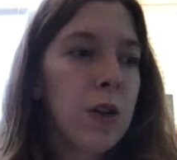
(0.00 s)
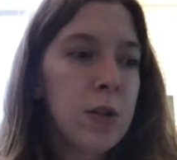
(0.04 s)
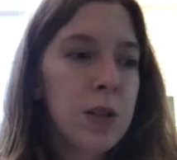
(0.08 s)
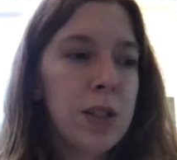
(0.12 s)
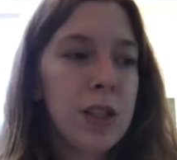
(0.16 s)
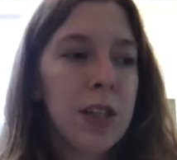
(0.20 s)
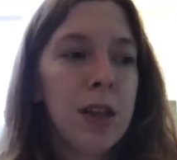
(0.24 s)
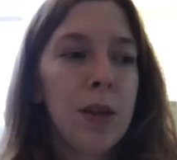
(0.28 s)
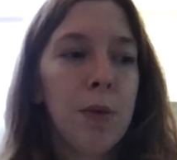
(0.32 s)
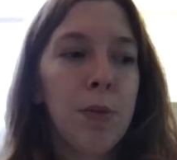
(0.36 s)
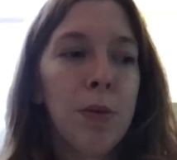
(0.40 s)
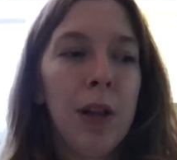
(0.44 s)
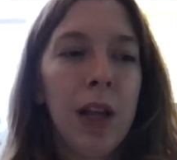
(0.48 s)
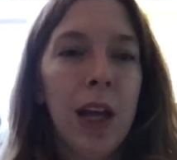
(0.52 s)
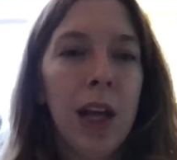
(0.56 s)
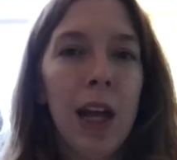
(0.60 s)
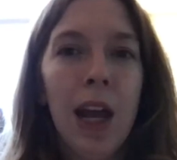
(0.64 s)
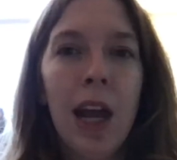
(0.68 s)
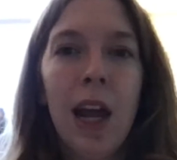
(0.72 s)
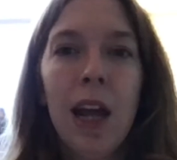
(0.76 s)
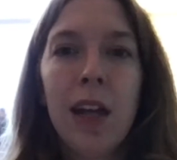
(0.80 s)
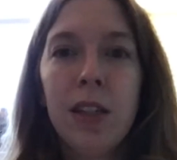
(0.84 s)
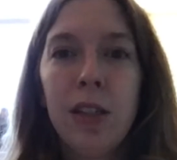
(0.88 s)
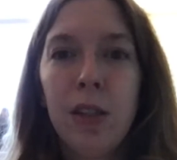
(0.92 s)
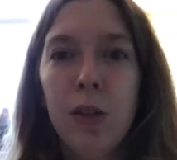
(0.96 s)
to the
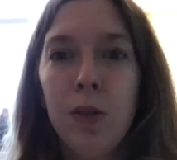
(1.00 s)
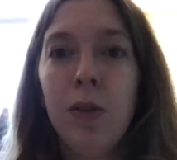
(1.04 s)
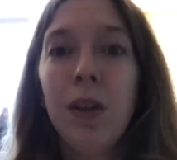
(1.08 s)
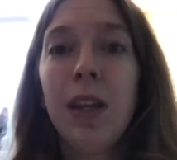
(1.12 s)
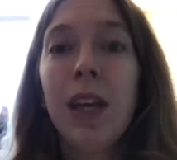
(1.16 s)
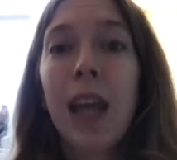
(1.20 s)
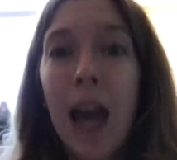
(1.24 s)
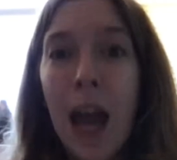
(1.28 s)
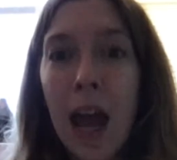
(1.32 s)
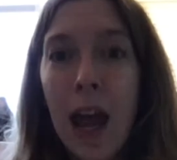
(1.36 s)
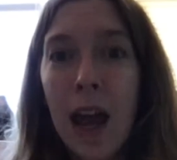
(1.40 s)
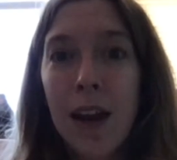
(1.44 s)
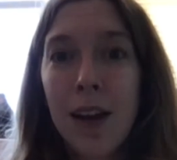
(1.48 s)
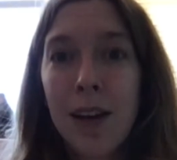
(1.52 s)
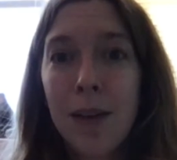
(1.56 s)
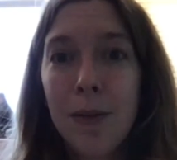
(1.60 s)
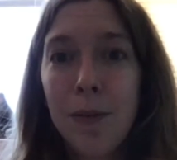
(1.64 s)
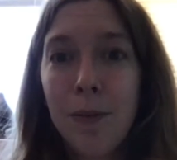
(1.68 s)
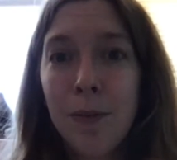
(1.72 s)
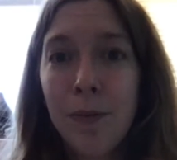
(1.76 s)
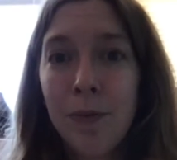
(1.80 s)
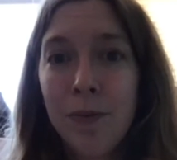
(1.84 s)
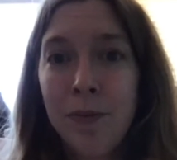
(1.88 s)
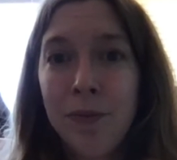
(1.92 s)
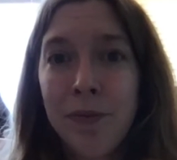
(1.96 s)
plant as you can get.
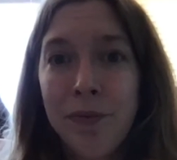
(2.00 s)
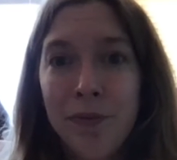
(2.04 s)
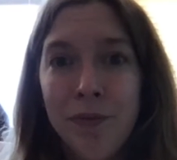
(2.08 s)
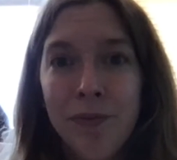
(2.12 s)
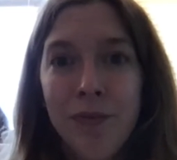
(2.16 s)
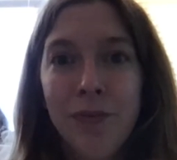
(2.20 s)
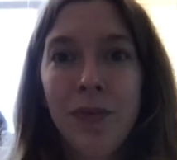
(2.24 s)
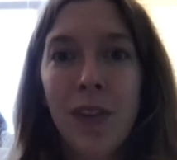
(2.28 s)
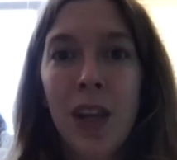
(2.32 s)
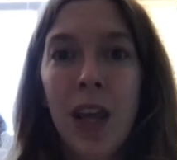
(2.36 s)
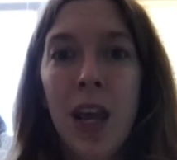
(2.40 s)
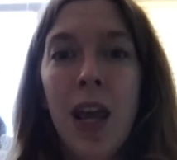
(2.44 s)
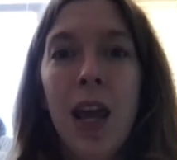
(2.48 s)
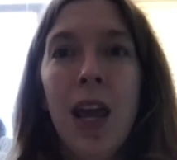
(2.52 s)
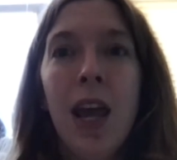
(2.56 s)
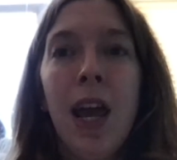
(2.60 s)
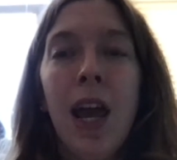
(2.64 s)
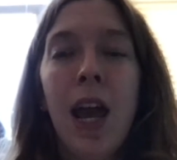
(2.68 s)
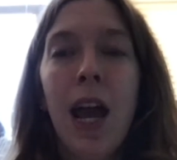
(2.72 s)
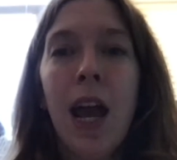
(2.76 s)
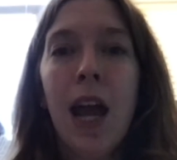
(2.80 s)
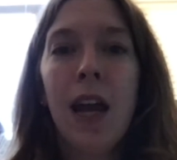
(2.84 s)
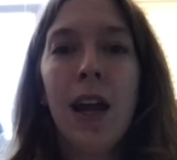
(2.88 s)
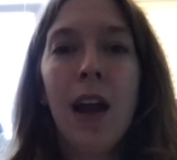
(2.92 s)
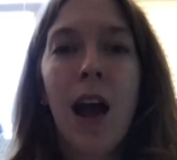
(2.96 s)

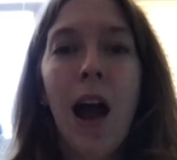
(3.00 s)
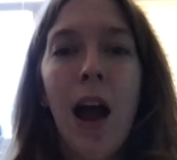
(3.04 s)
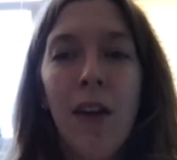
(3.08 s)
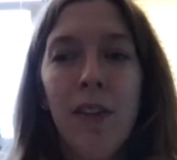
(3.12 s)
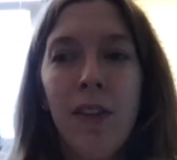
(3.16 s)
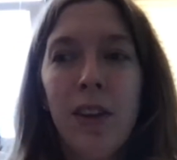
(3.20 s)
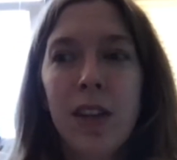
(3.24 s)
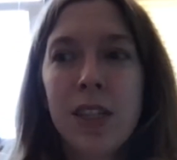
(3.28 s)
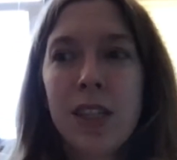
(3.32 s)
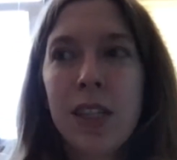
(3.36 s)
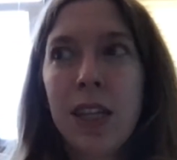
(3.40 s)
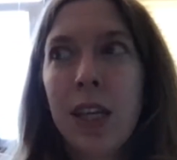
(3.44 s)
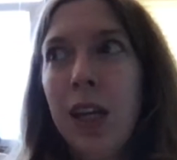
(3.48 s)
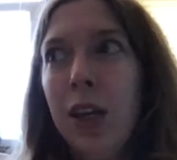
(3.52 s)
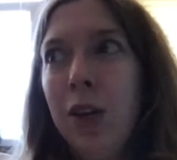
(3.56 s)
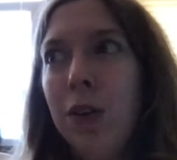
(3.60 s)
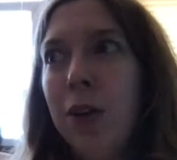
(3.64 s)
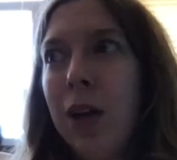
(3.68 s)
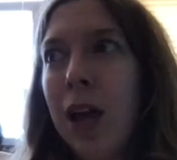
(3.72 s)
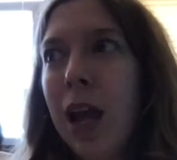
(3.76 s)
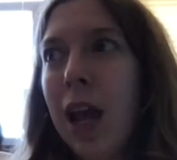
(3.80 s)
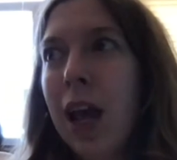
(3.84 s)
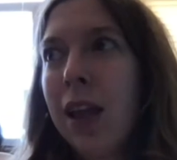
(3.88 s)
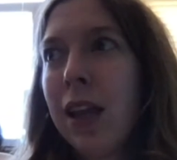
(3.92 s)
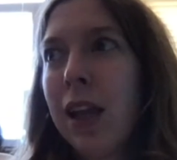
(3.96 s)
And obviously you
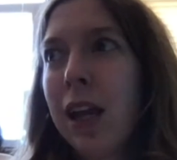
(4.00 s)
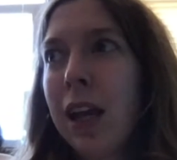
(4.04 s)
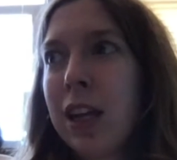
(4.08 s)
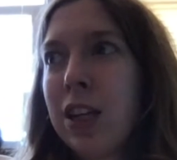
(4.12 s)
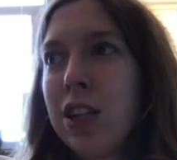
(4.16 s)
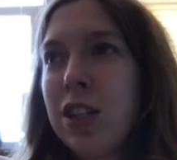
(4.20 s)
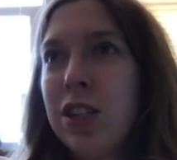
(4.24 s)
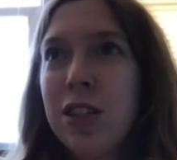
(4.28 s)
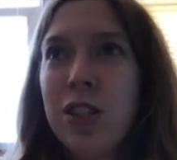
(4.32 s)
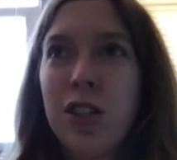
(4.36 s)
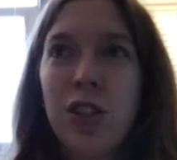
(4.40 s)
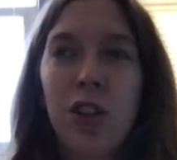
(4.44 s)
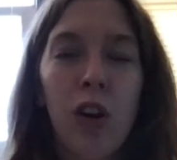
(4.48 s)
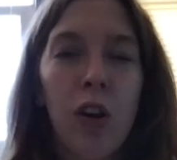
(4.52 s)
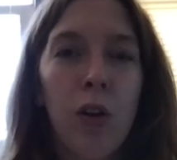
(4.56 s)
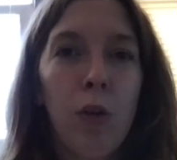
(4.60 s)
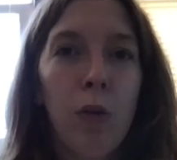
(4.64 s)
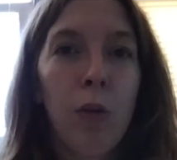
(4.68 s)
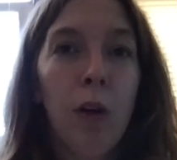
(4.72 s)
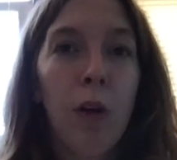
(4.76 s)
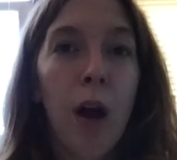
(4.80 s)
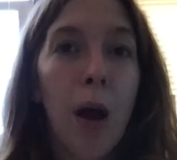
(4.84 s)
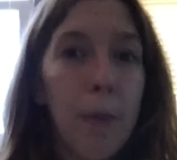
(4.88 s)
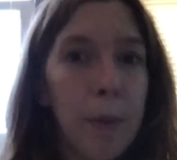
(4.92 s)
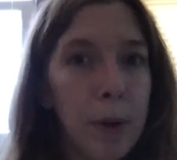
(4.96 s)
can't like just start
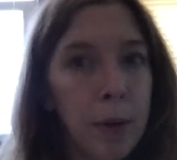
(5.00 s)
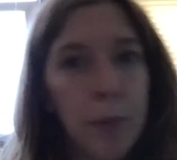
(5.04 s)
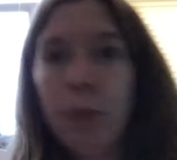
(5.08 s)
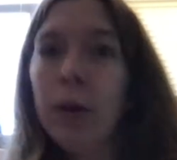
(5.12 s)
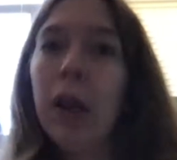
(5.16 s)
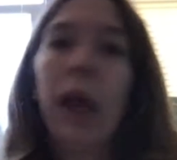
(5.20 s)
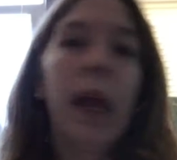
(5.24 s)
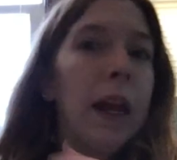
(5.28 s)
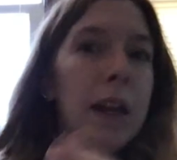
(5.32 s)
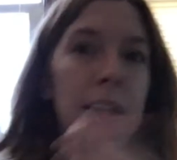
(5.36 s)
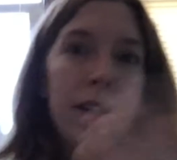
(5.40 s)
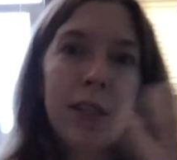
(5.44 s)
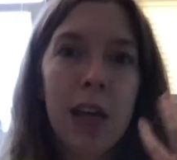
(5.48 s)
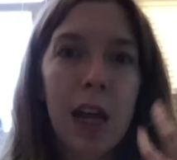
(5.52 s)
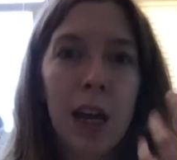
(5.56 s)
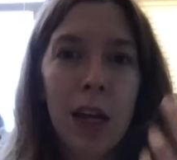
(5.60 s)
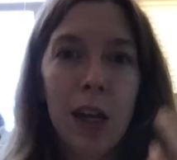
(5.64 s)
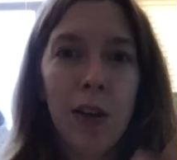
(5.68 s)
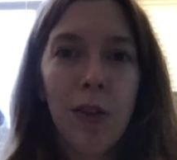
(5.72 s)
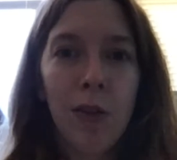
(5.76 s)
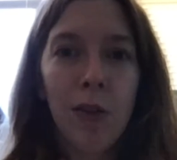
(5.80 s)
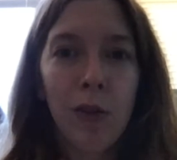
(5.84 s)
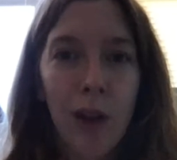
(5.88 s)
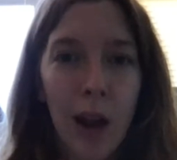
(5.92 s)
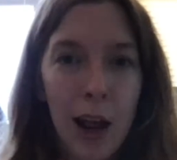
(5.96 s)
rubbing plants on
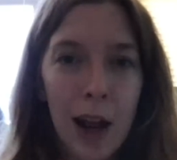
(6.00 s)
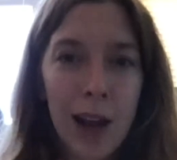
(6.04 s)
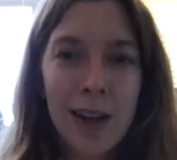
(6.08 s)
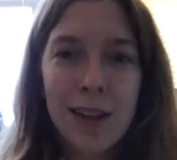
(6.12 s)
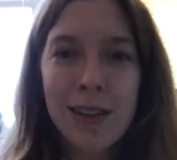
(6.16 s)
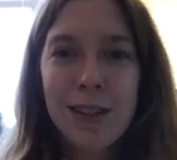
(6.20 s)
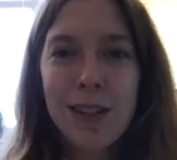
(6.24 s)
you, right?